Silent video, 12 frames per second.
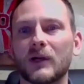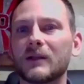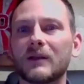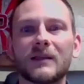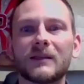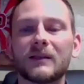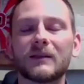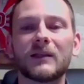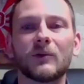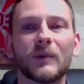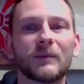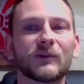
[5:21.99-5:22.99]
And
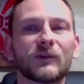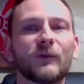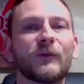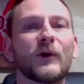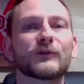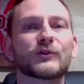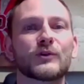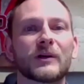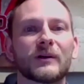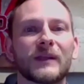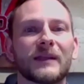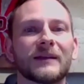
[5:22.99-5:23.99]
maybe there's a false
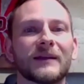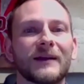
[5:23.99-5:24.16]
trigger that